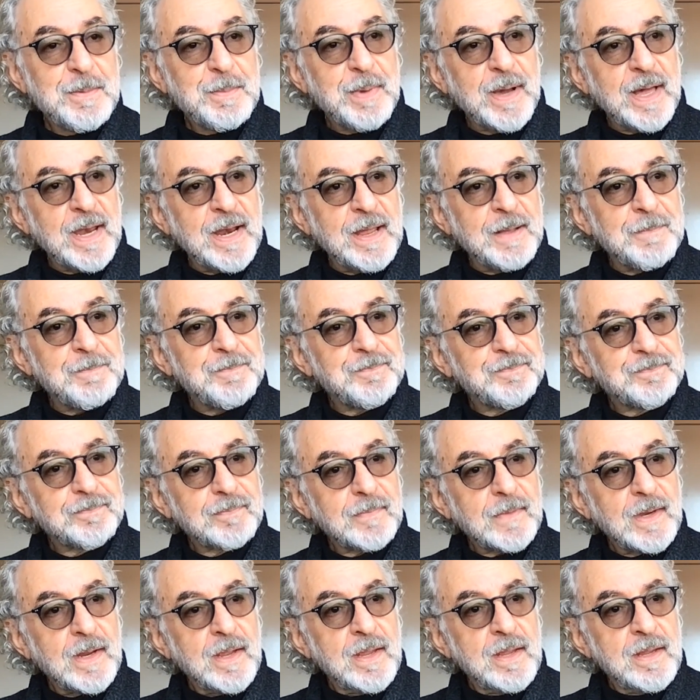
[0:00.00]
But
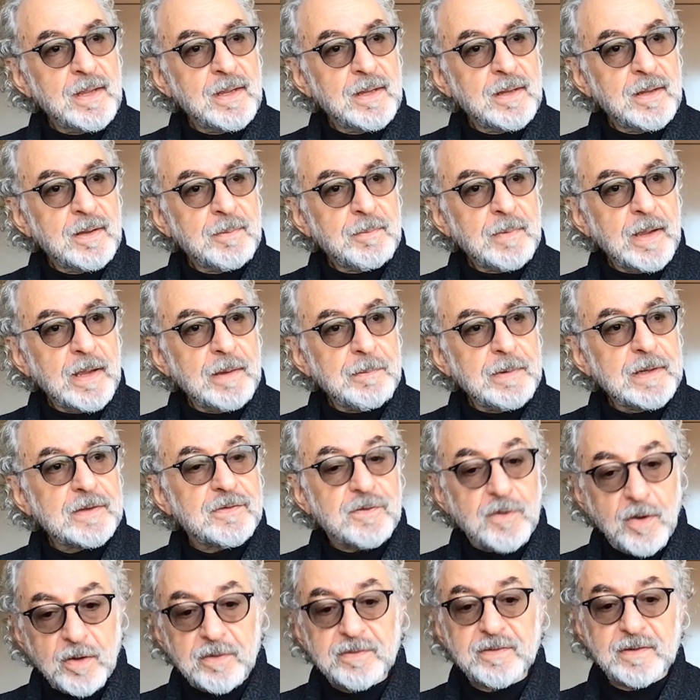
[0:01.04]
it's
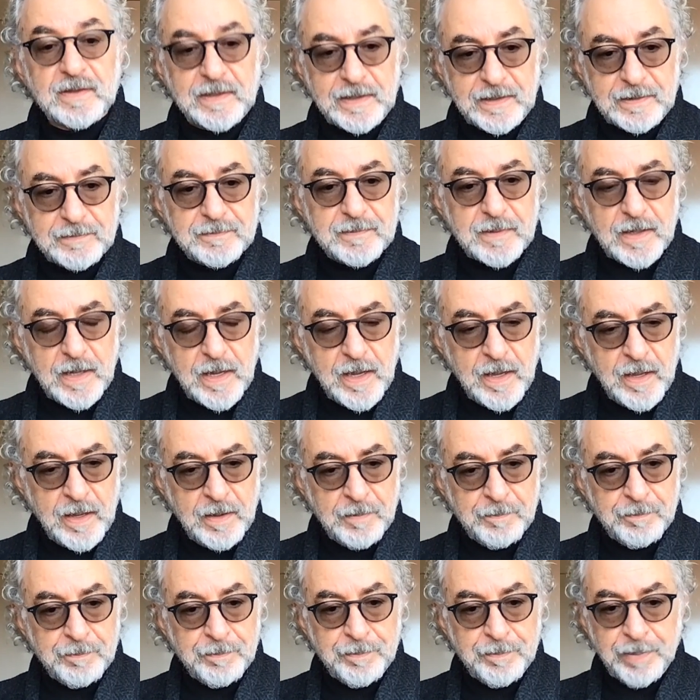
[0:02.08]
costly,
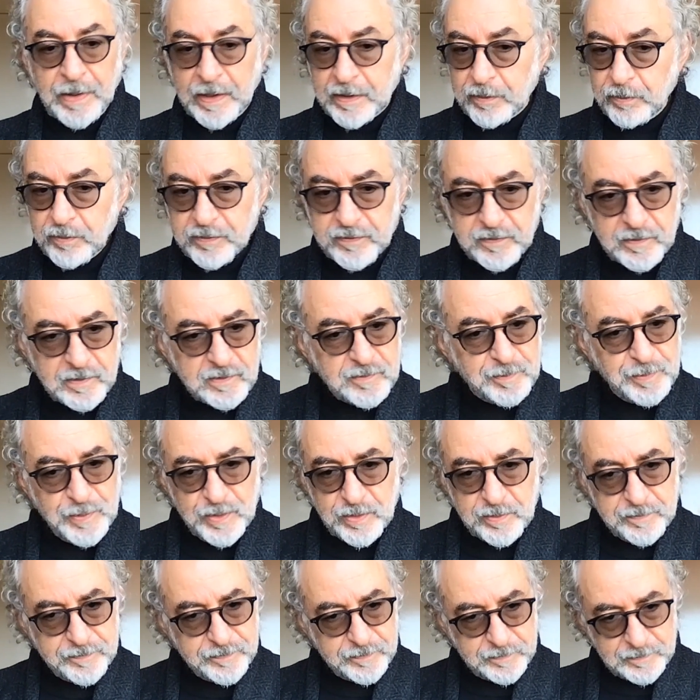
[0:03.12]
but also it's
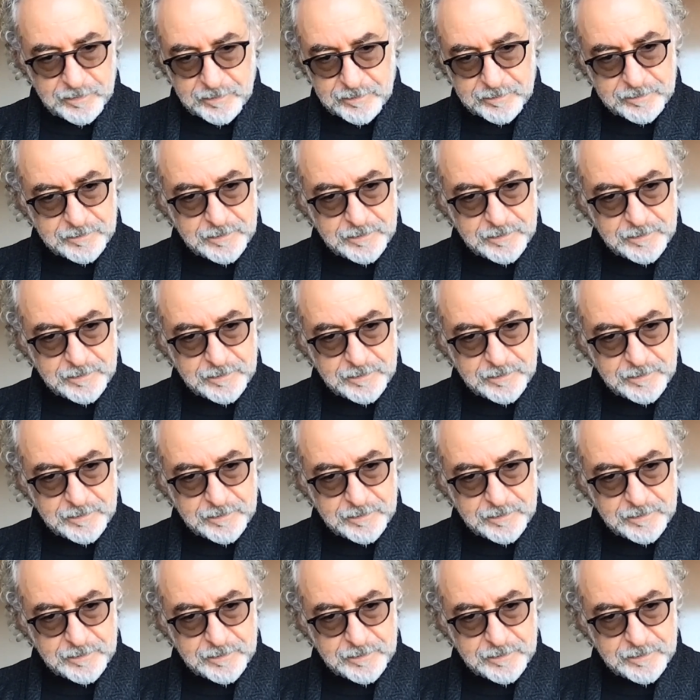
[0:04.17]
beautiful.